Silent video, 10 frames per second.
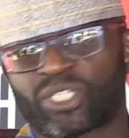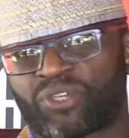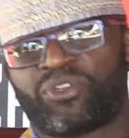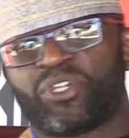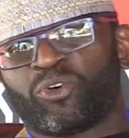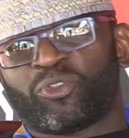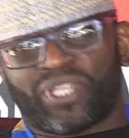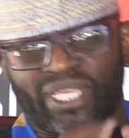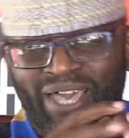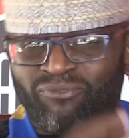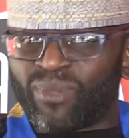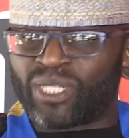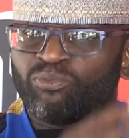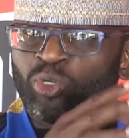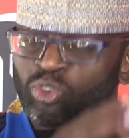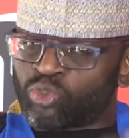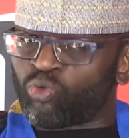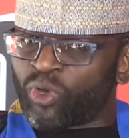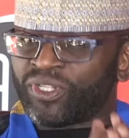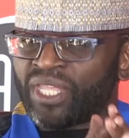the critical thing. Government must do
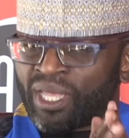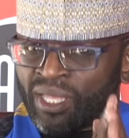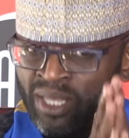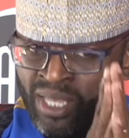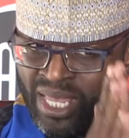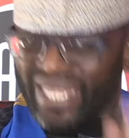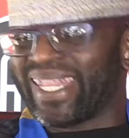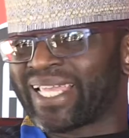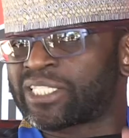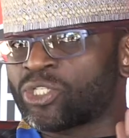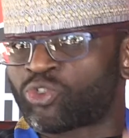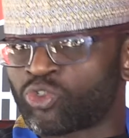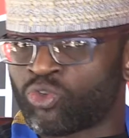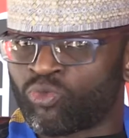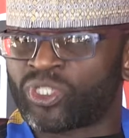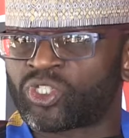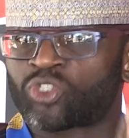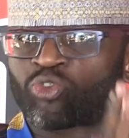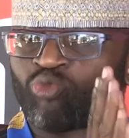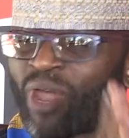what they are elected to do, which is
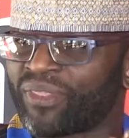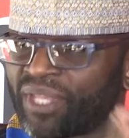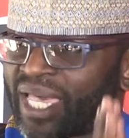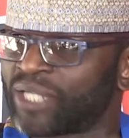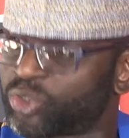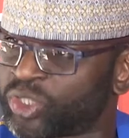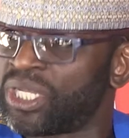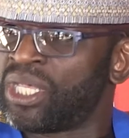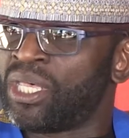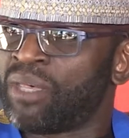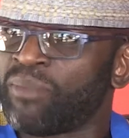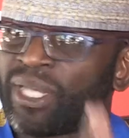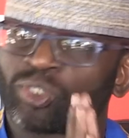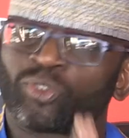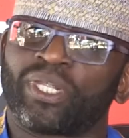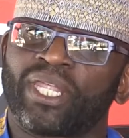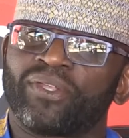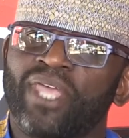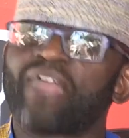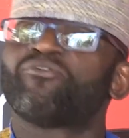to run the country, make sure that
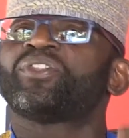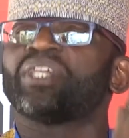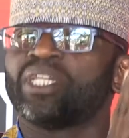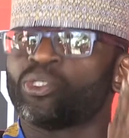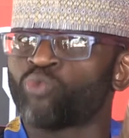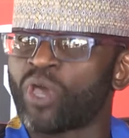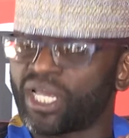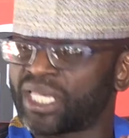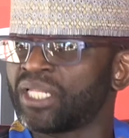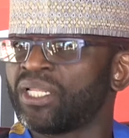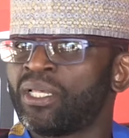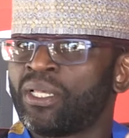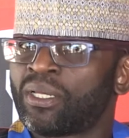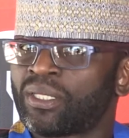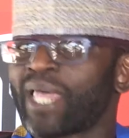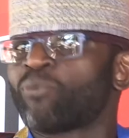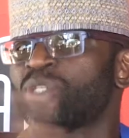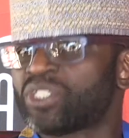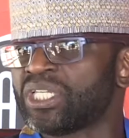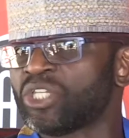everything is working like we
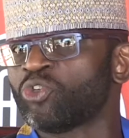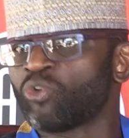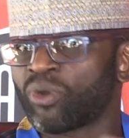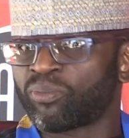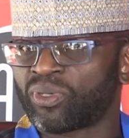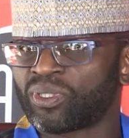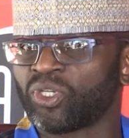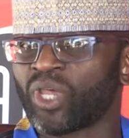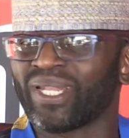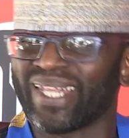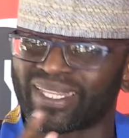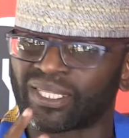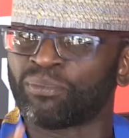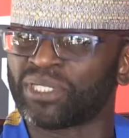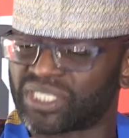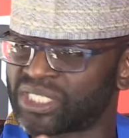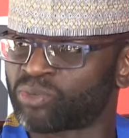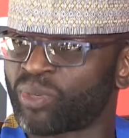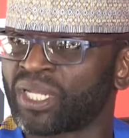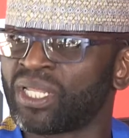see in Europe, and let the
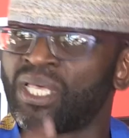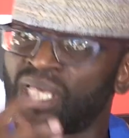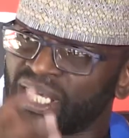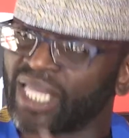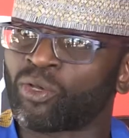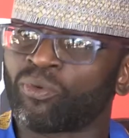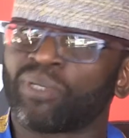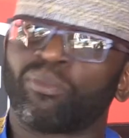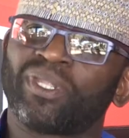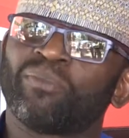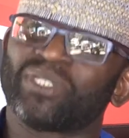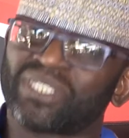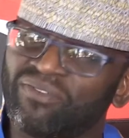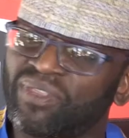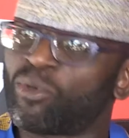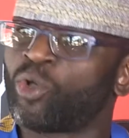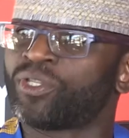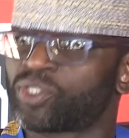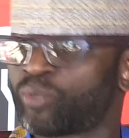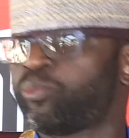businessmen get on with it. But they must give them all the
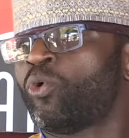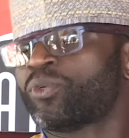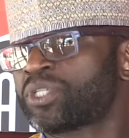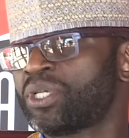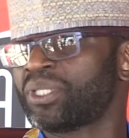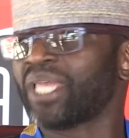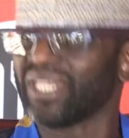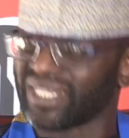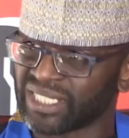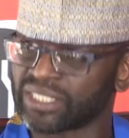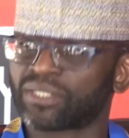support that they need.